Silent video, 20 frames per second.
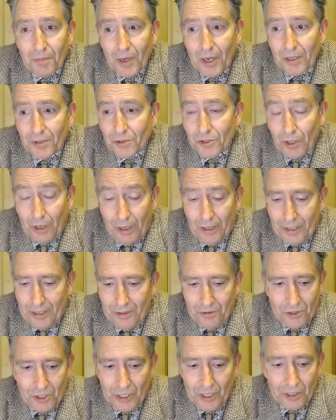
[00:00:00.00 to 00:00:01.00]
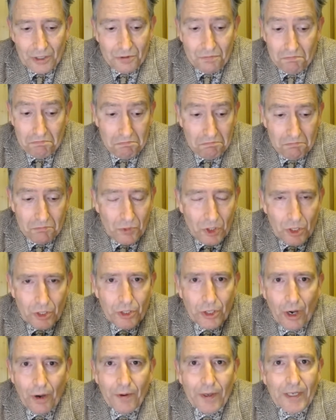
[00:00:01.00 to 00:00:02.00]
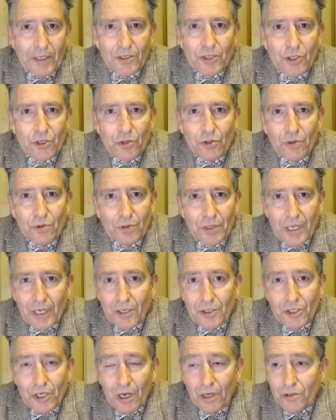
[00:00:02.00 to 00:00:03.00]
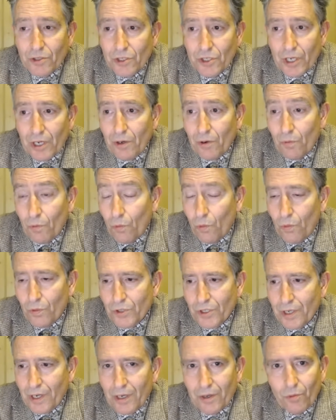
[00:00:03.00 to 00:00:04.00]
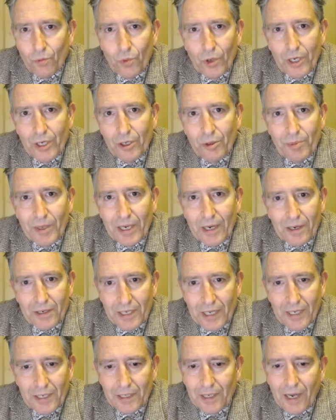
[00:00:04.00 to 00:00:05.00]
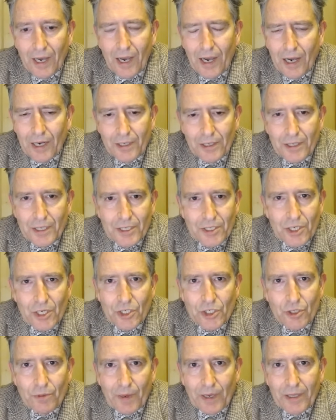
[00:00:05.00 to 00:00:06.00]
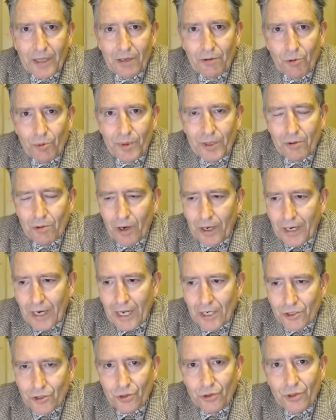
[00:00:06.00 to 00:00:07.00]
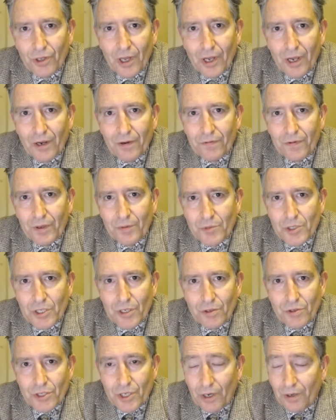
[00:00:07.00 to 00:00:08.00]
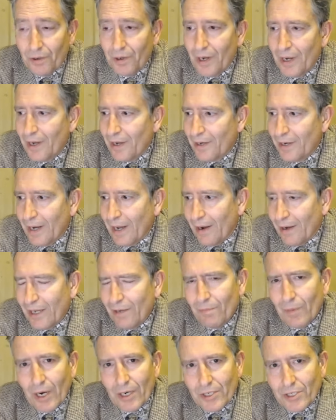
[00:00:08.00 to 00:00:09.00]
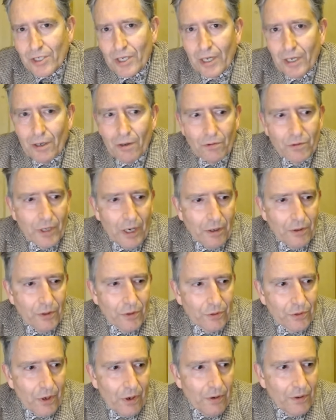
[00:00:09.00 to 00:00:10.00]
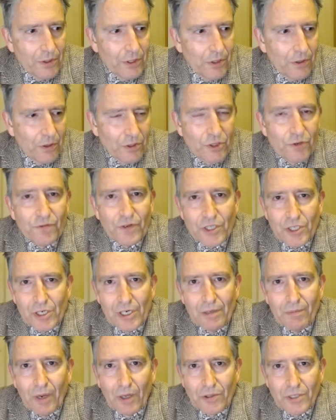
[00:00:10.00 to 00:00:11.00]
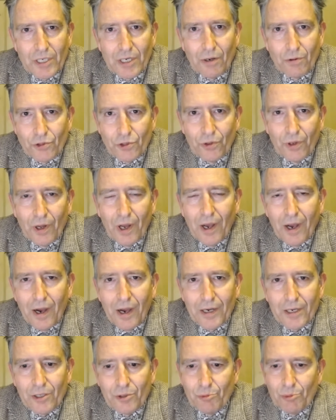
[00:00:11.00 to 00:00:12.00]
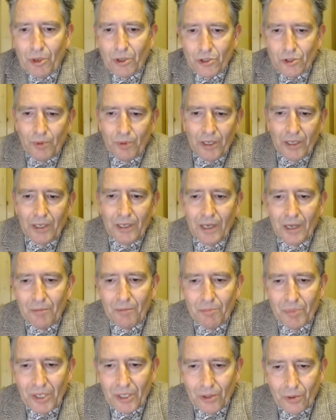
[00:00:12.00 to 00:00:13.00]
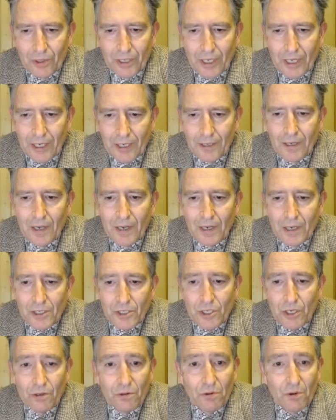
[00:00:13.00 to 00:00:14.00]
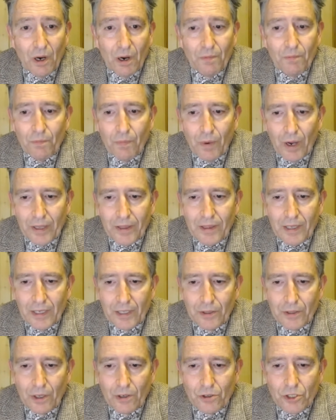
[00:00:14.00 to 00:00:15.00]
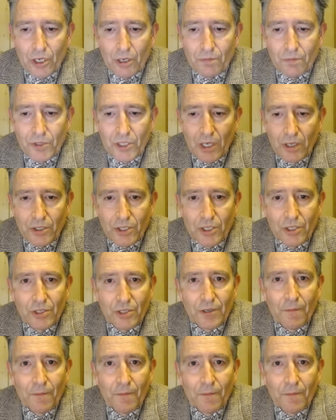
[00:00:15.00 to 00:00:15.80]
so I can see us going to King Charles and saying, will you be our king under this system? I think it would be quite natural for him to do so. Now, he might say, oh no, you're not sufficiently multicultural. I couldn't possibly be your king. So I think in those circumstances,